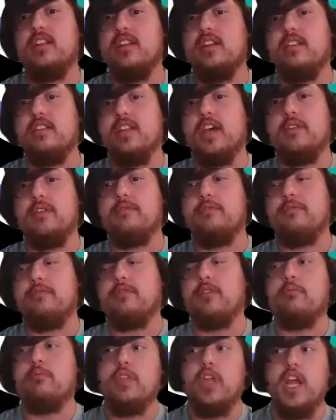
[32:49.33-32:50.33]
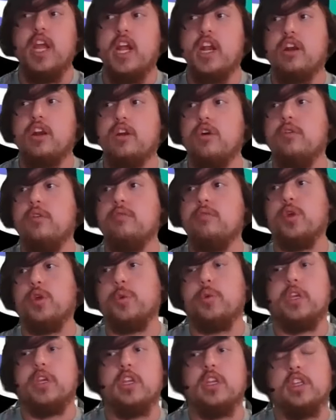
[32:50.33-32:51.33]
And then from there, hopefully
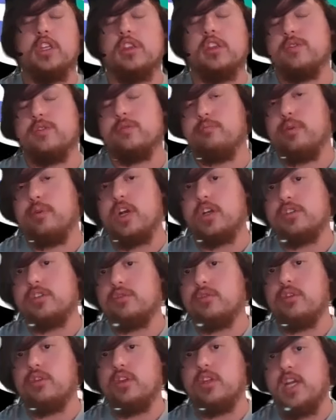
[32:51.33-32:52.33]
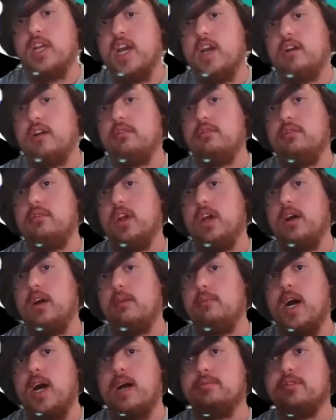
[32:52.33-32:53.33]
we can get those bugs sorted out.
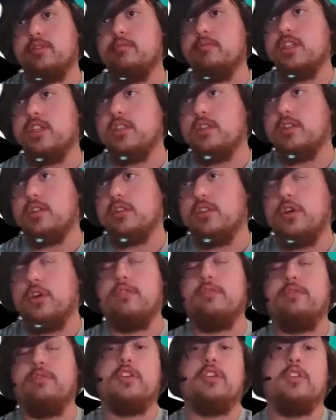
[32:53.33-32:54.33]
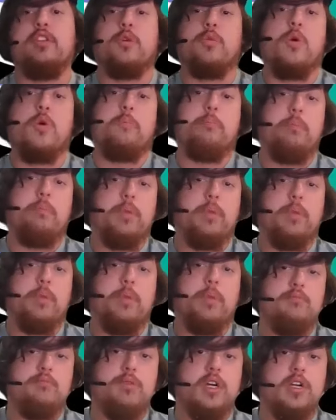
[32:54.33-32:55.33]
Optimistically, hopefully there won't be
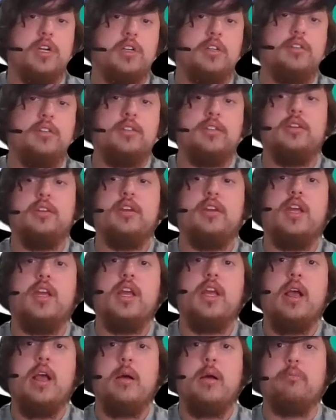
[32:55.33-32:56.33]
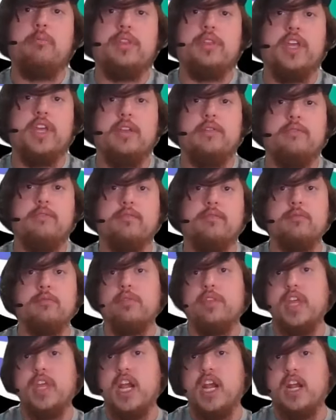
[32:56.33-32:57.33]
any bugs. But then
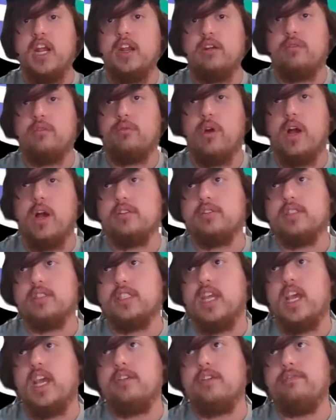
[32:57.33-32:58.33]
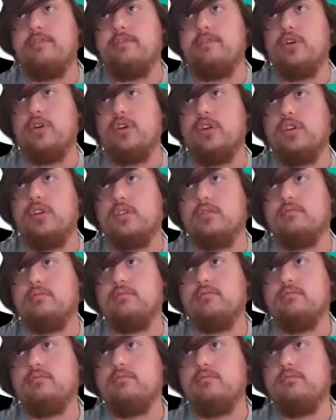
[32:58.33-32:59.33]
from there, I would say full
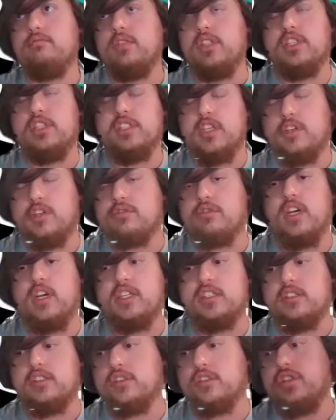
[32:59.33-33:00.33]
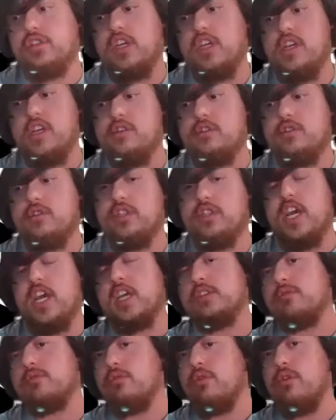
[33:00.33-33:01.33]
decentralized exchange,
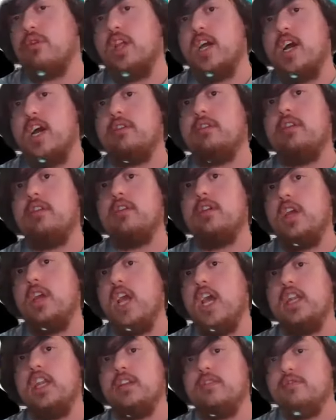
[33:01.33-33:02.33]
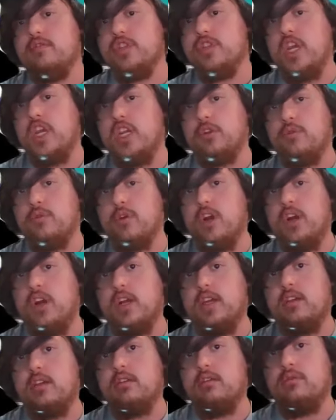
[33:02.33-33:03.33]
Dex rollout, end of
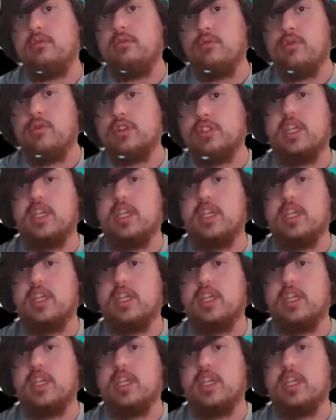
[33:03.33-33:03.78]
January, worst